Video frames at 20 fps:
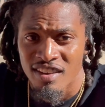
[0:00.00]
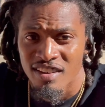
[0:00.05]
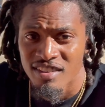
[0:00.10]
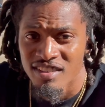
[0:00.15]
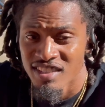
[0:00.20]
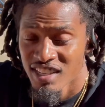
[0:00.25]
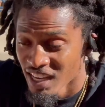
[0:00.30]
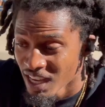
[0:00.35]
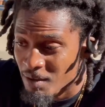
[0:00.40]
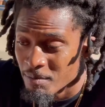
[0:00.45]

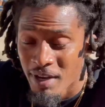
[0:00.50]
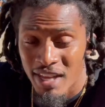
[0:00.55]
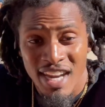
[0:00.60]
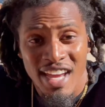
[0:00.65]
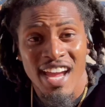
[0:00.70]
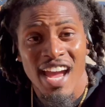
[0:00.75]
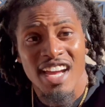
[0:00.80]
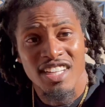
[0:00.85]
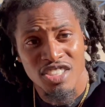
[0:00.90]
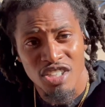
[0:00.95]
Yeah, man, they
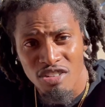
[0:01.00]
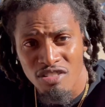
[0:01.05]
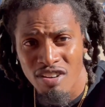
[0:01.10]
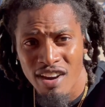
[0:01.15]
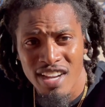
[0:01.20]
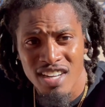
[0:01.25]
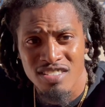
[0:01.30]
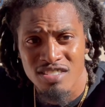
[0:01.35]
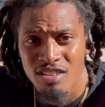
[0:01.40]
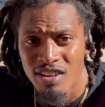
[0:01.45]
got your
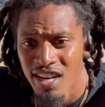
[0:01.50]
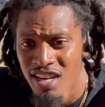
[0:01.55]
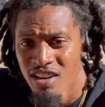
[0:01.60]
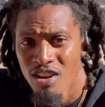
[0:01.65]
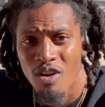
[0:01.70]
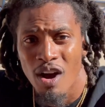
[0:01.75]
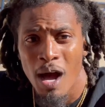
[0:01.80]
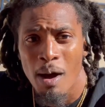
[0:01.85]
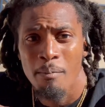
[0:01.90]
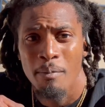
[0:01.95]
credit, so they
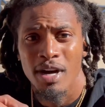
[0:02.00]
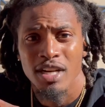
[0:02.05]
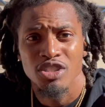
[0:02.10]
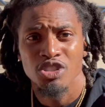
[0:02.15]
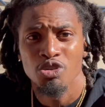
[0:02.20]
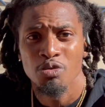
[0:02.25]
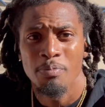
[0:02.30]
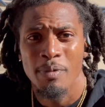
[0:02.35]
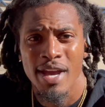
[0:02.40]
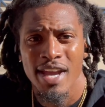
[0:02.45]
know how much
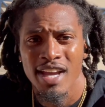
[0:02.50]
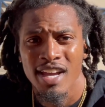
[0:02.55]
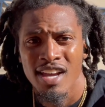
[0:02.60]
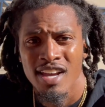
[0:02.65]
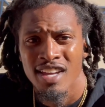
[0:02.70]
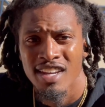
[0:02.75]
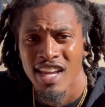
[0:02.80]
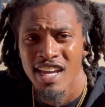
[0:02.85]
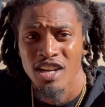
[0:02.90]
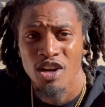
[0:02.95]
you make.
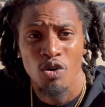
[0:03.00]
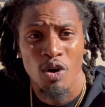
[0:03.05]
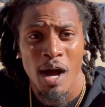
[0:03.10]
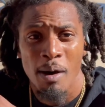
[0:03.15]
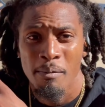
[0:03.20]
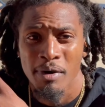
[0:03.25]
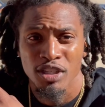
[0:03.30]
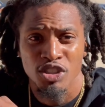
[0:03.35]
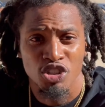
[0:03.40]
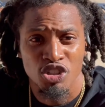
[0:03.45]
They know how
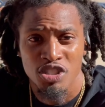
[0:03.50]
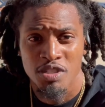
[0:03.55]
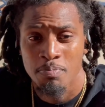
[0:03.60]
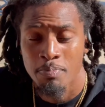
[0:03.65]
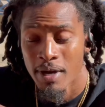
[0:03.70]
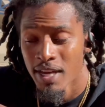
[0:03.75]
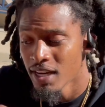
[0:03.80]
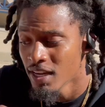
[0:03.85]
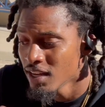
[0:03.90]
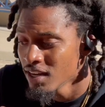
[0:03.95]
much you're
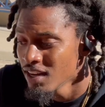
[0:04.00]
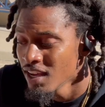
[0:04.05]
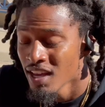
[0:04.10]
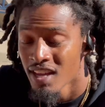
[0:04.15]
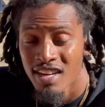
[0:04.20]
spending.